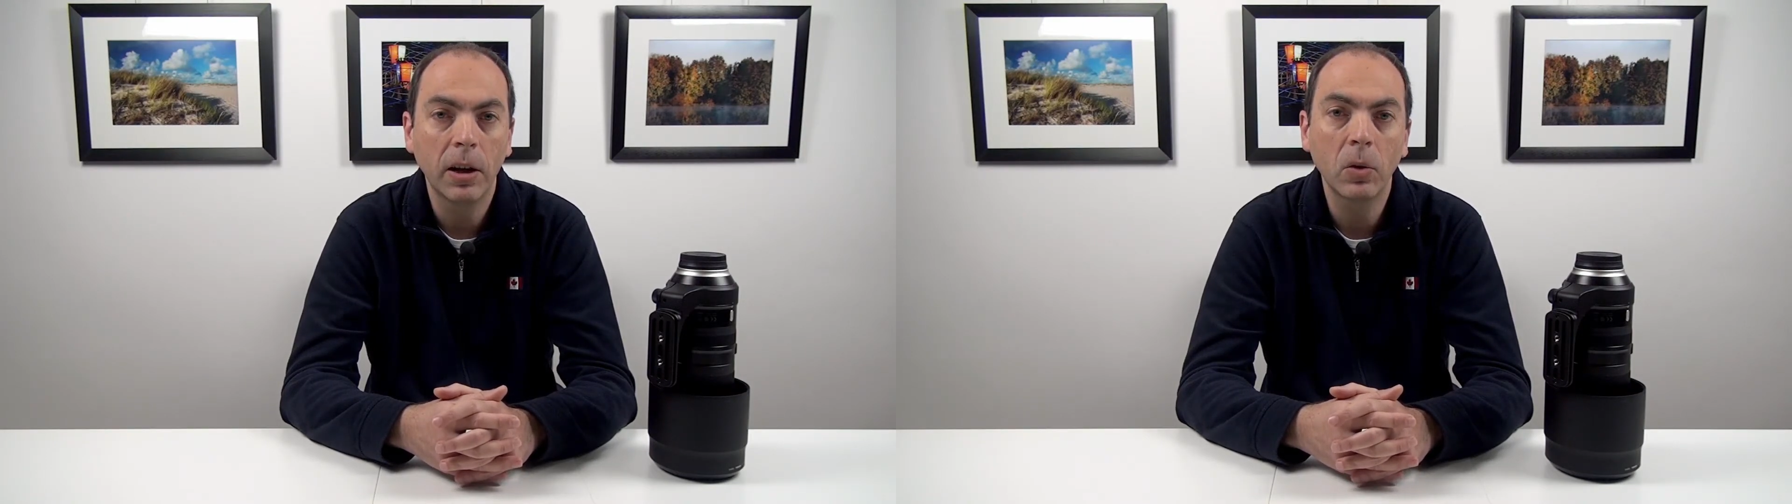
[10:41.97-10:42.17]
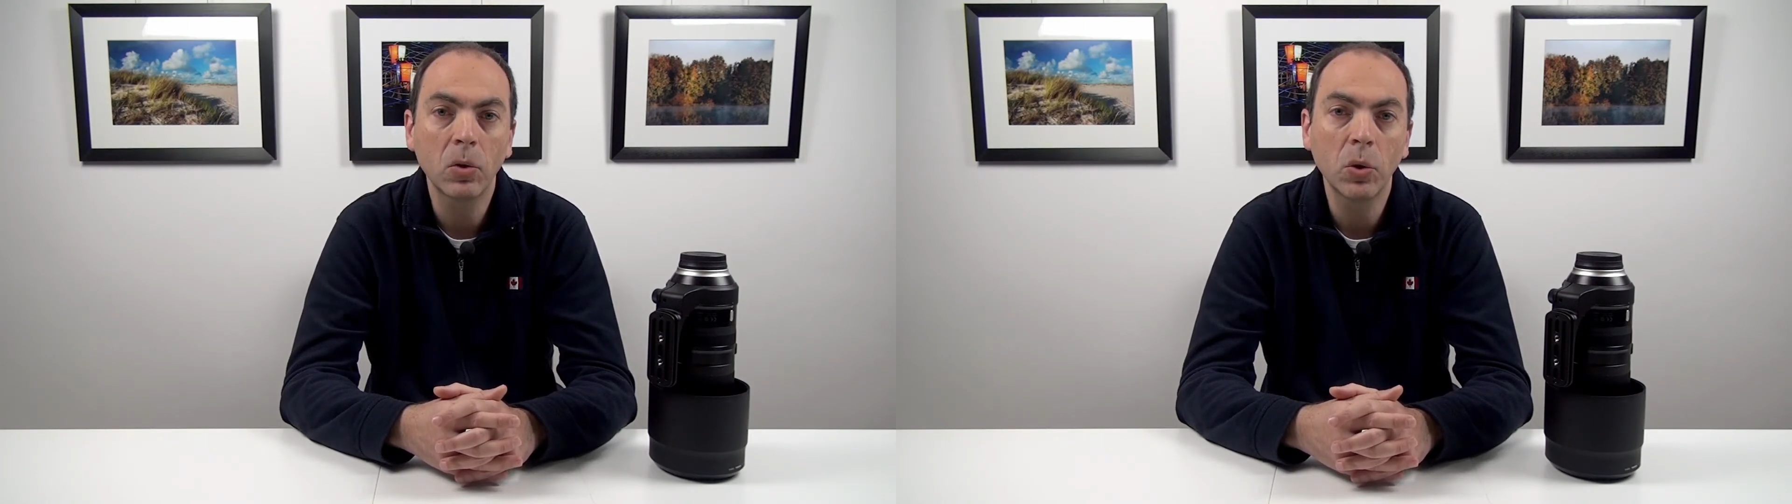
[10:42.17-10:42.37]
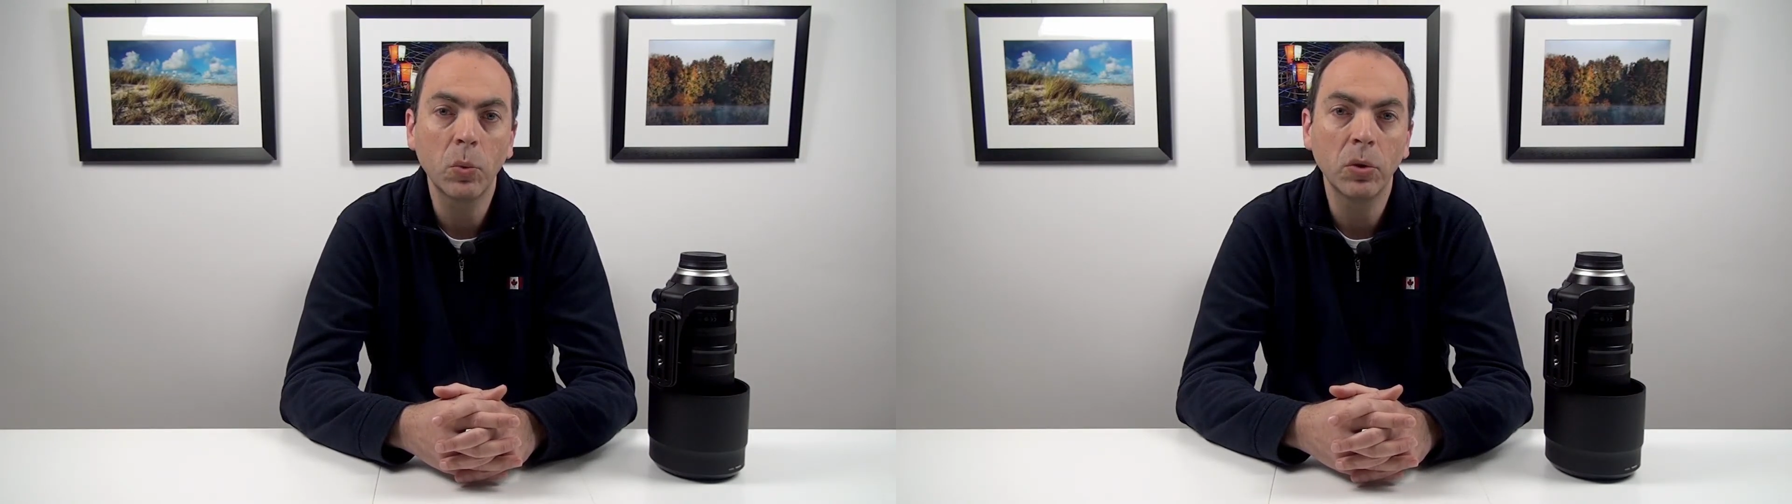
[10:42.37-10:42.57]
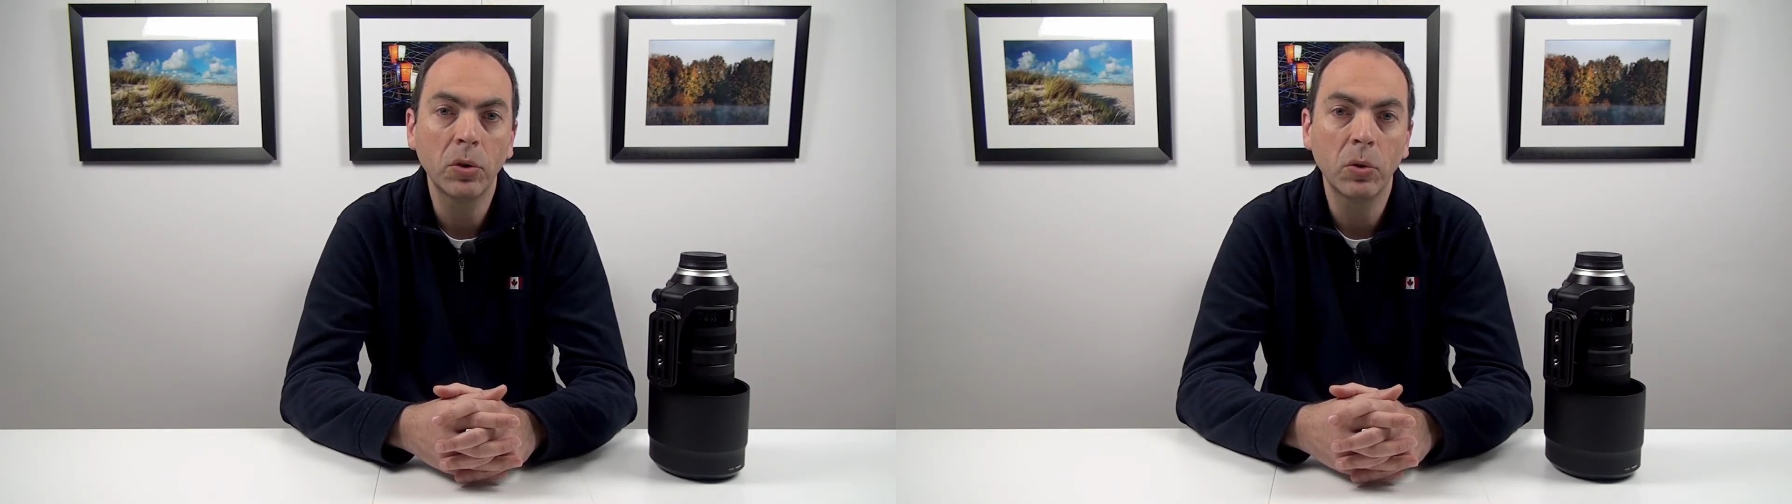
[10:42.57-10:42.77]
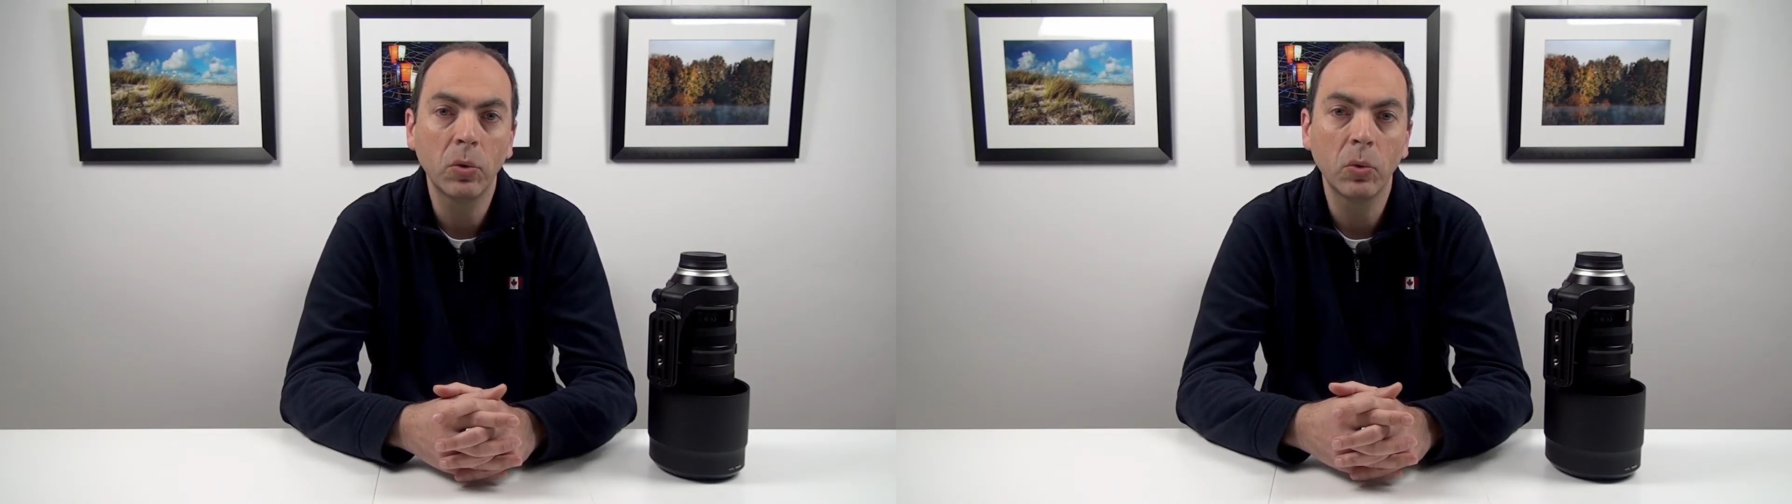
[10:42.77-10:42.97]
I also
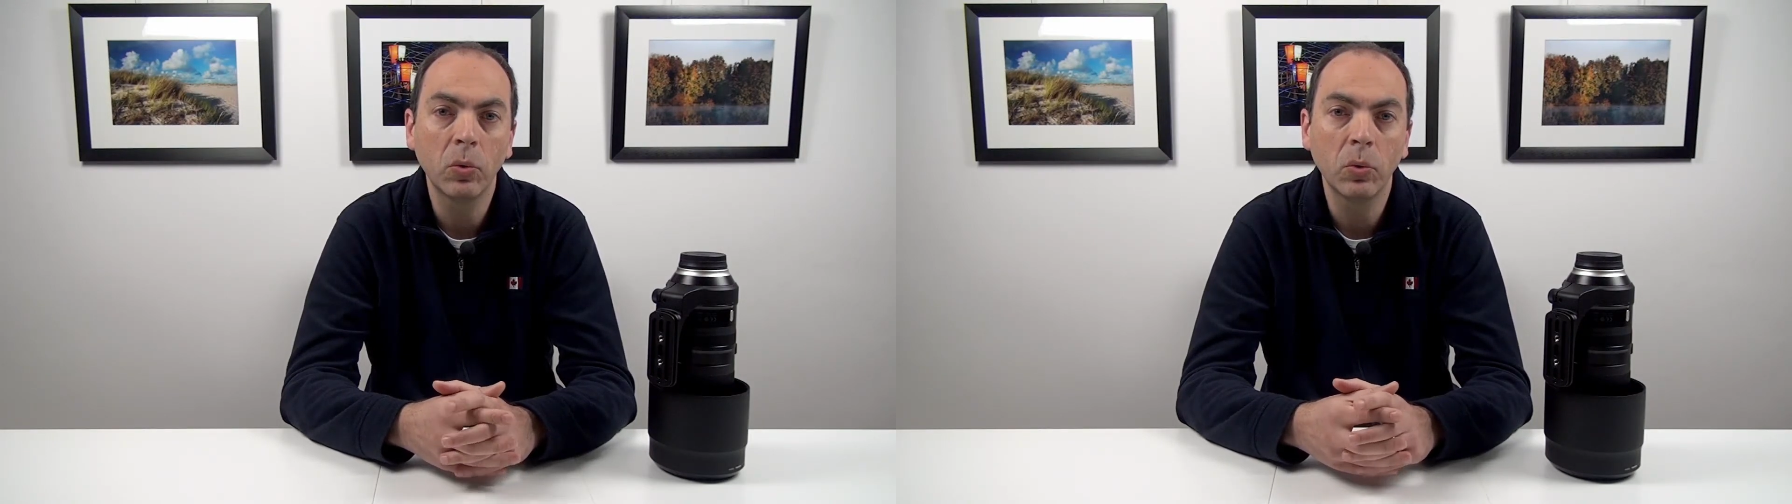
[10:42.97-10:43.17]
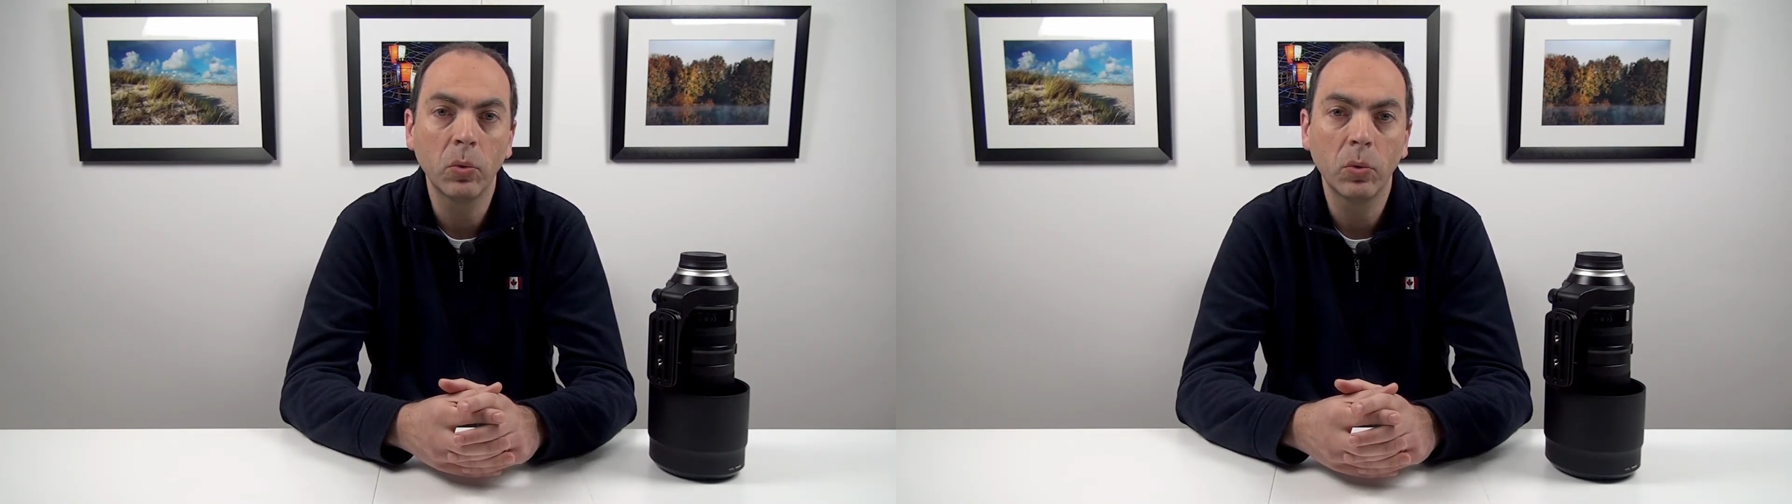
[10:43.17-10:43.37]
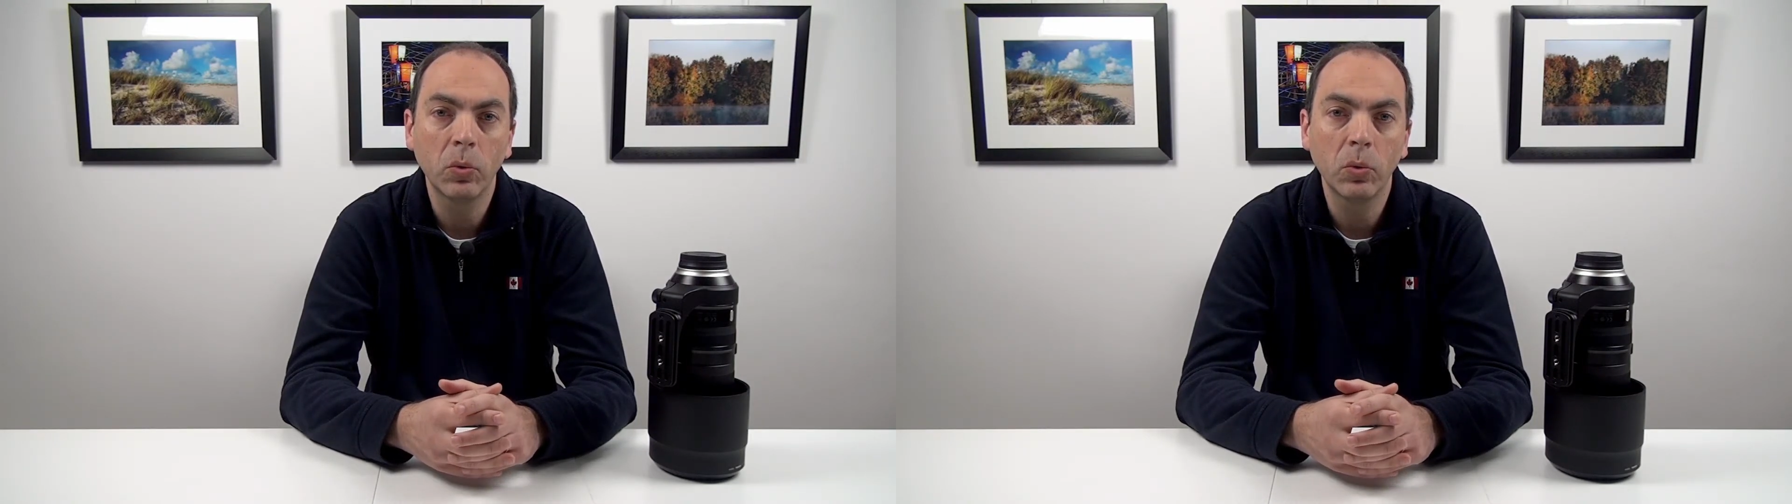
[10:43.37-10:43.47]
wanted to